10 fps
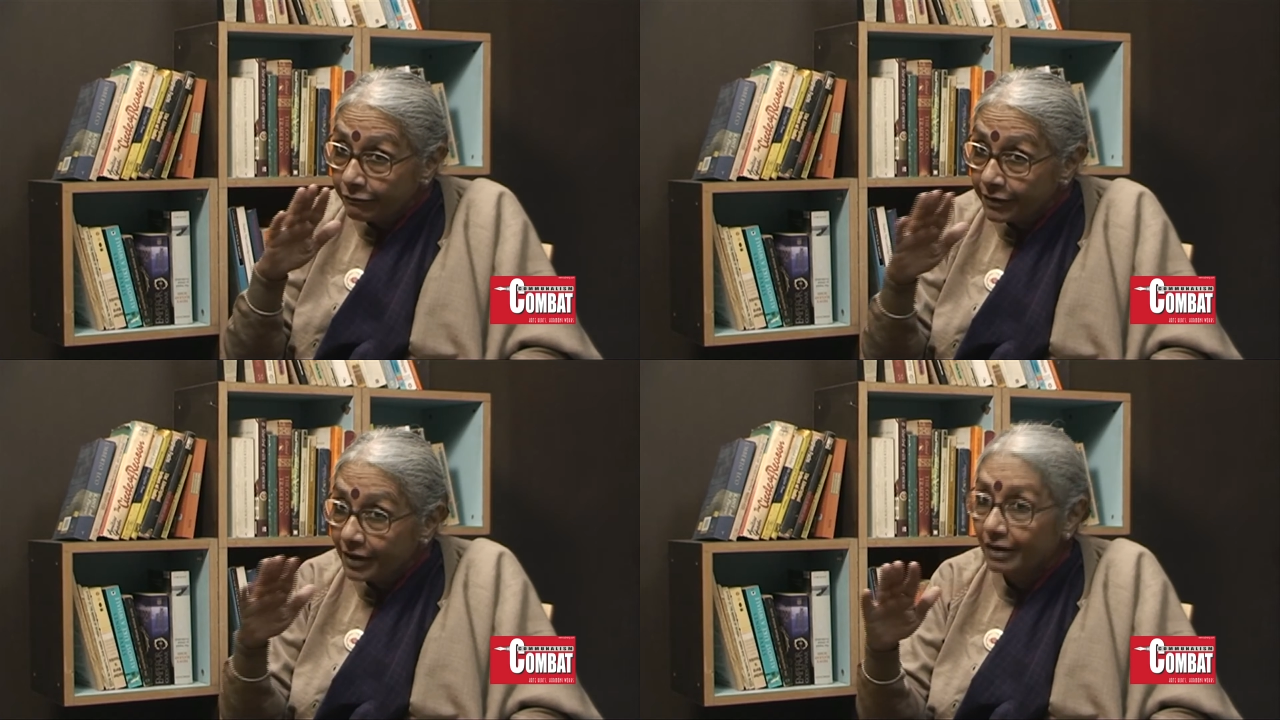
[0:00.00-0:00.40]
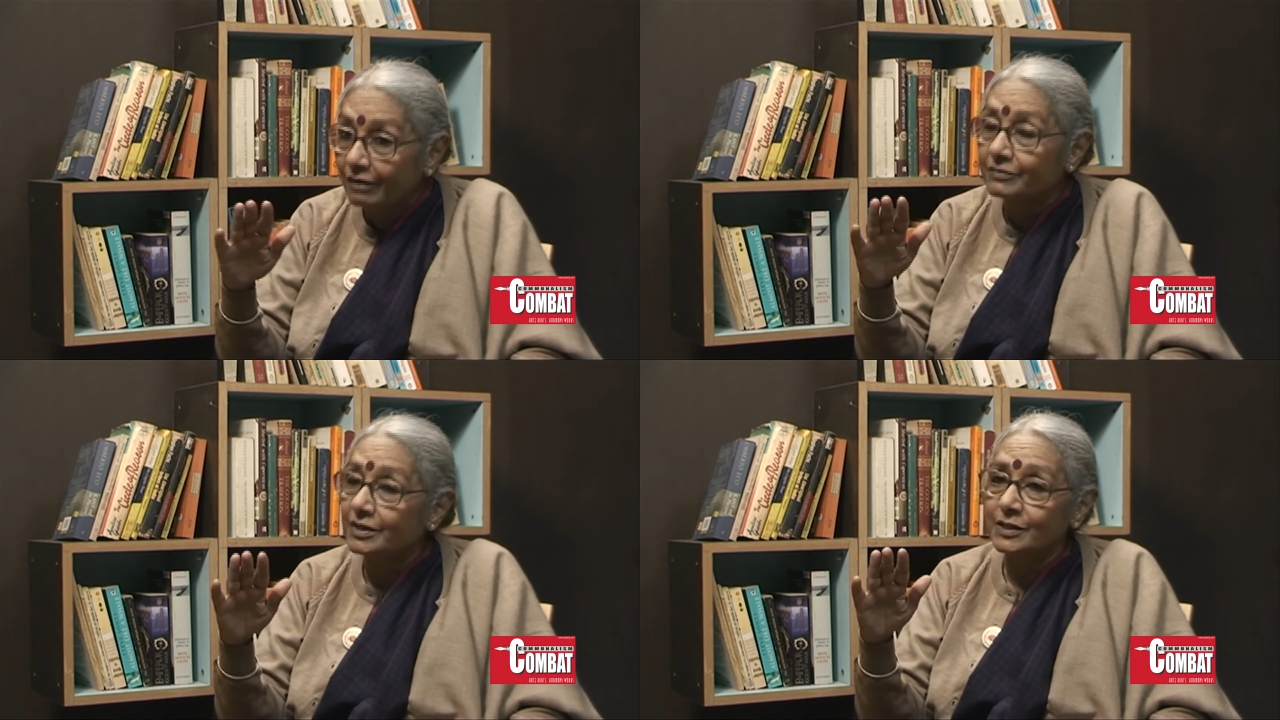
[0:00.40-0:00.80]
fear
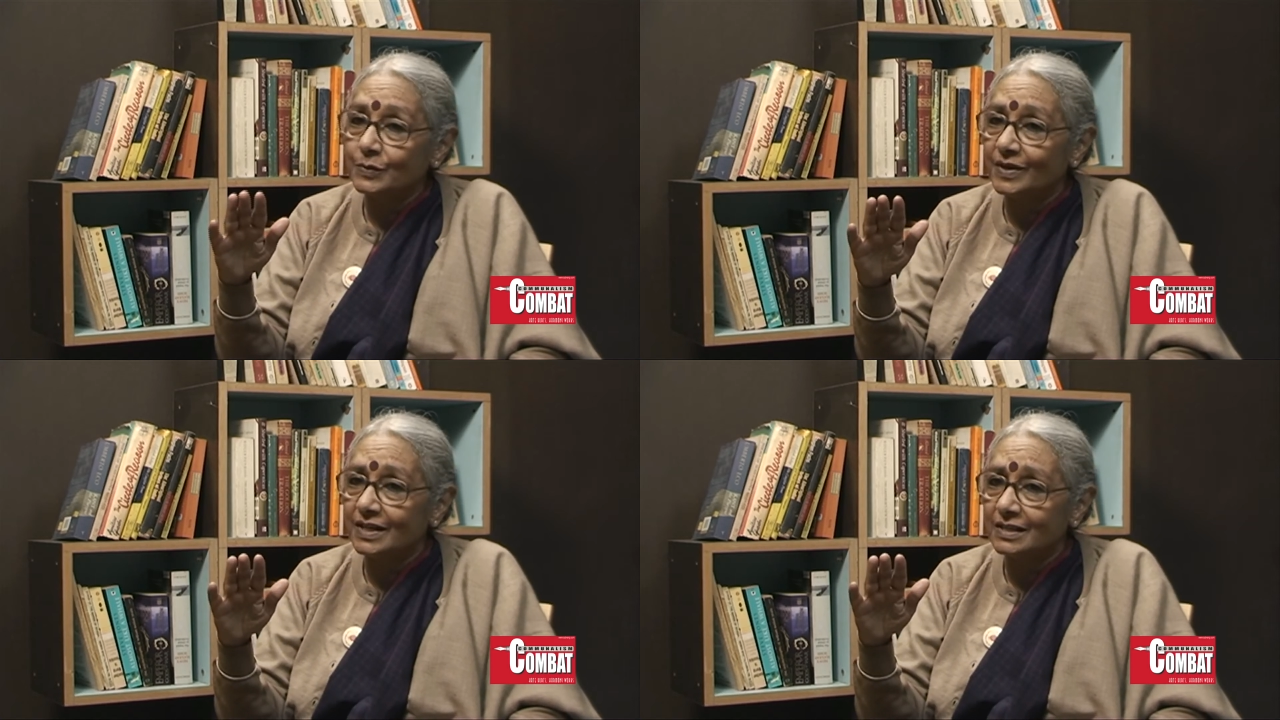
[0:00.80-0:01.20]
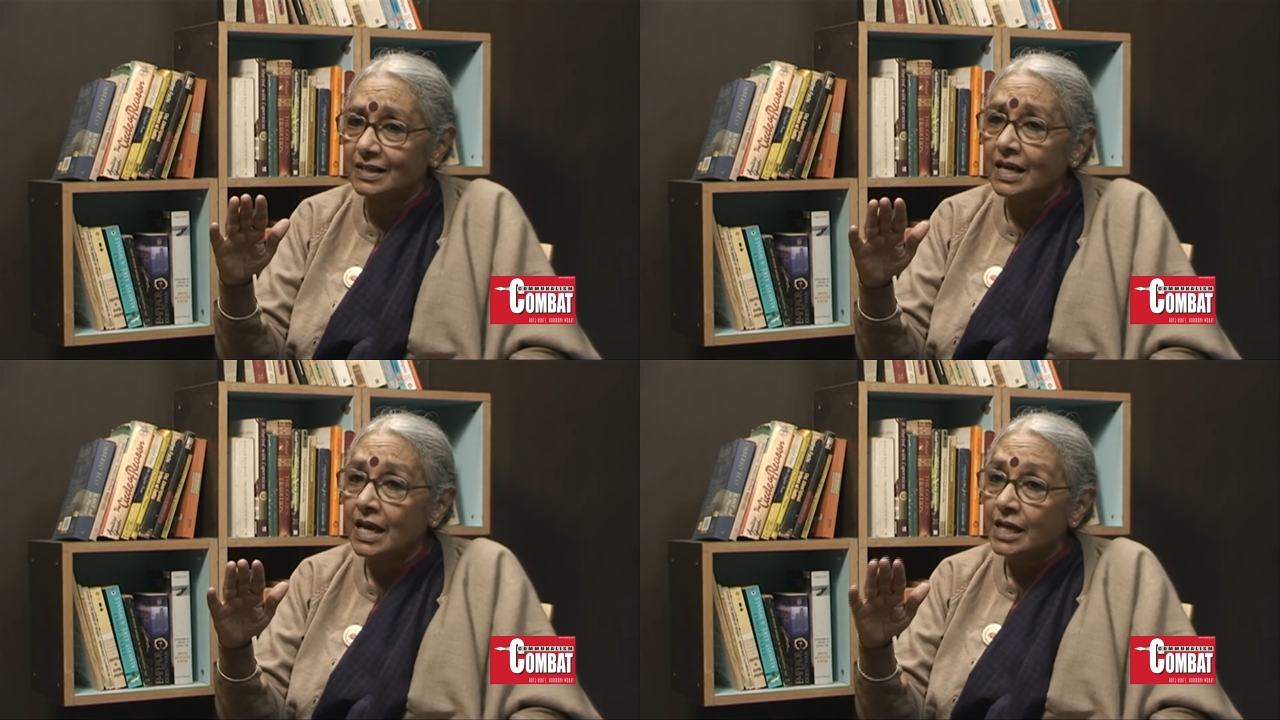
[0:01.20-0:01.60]
of
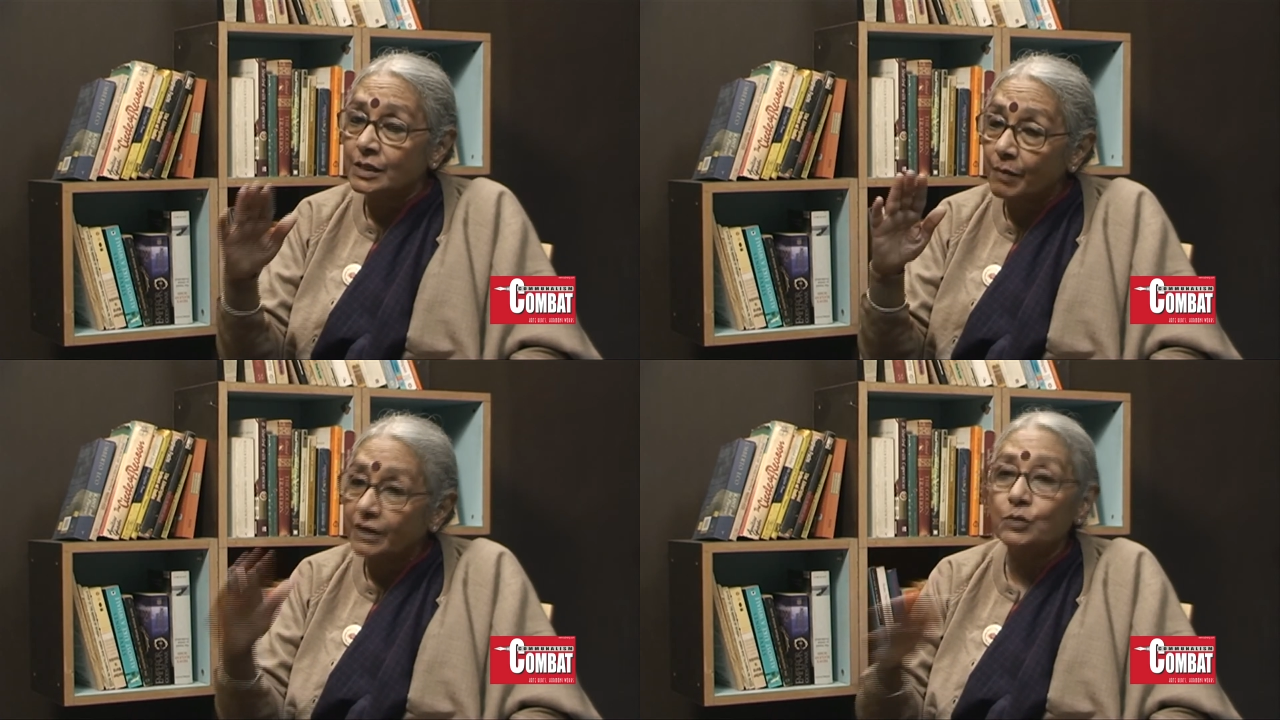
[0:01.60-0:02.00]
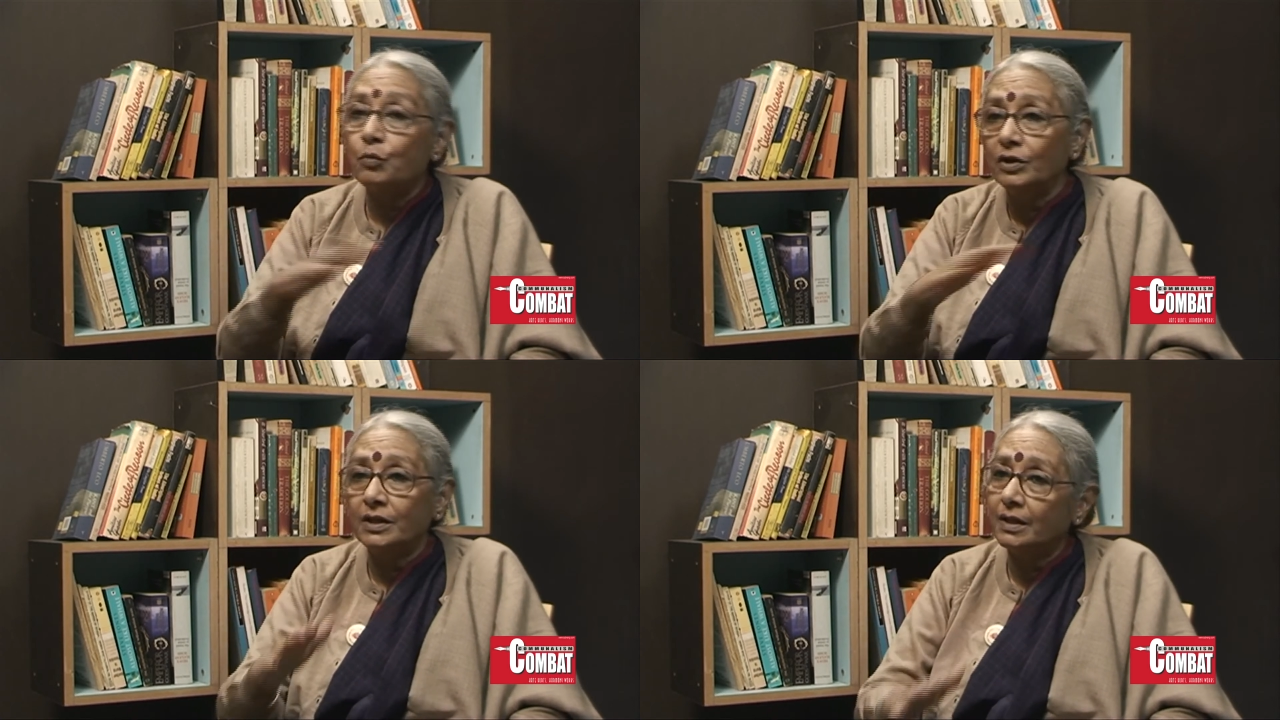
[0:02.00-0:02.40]
transparency is much
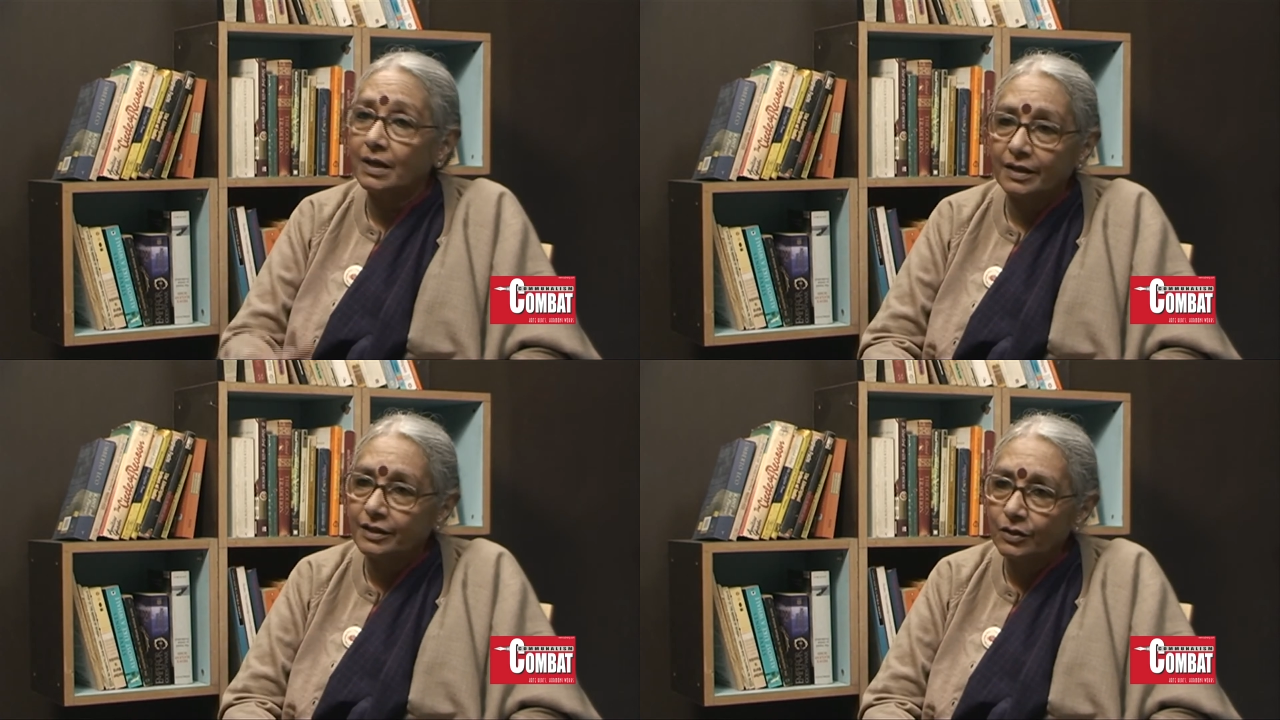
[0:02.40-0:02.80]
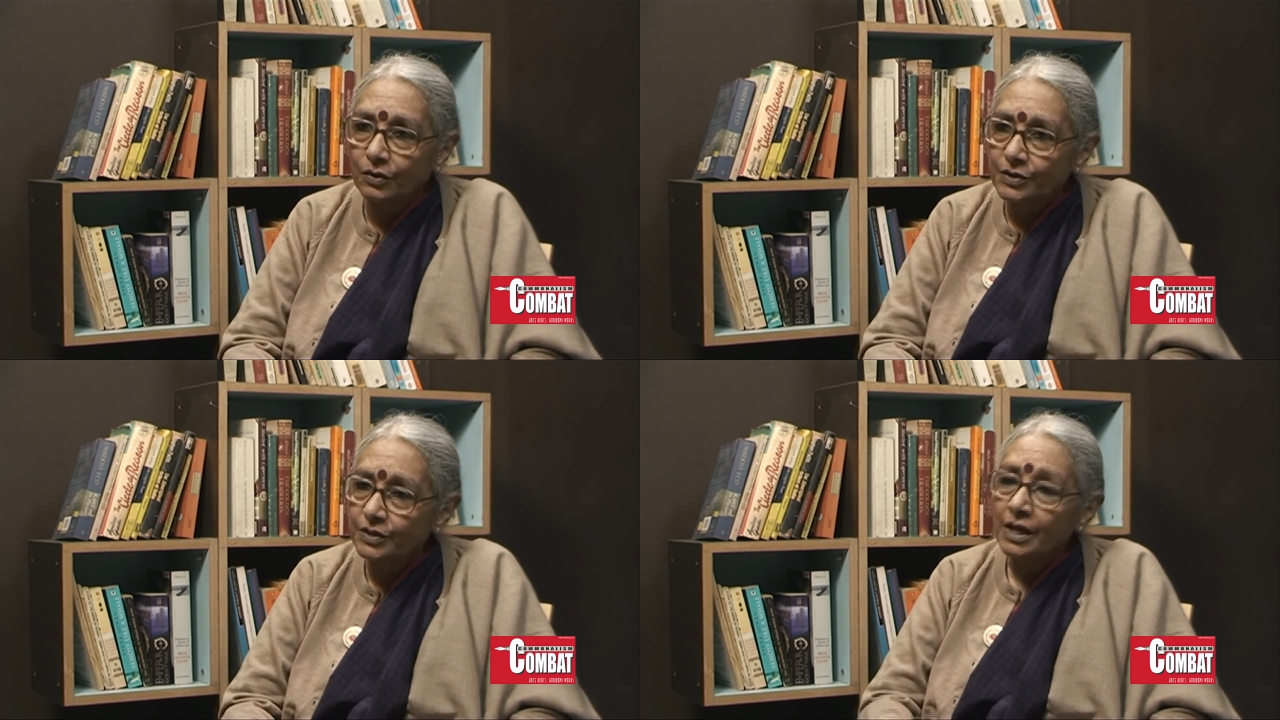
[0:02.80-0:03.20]
more than the other
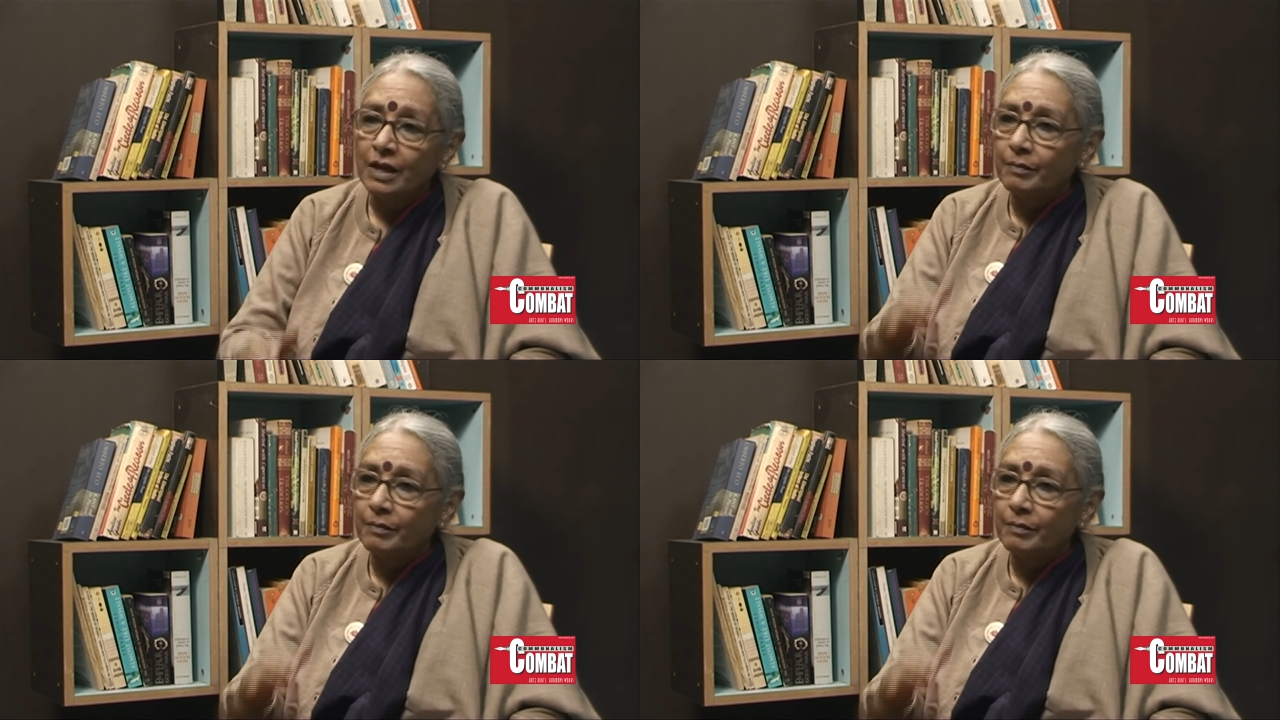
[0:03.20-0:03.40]
laws,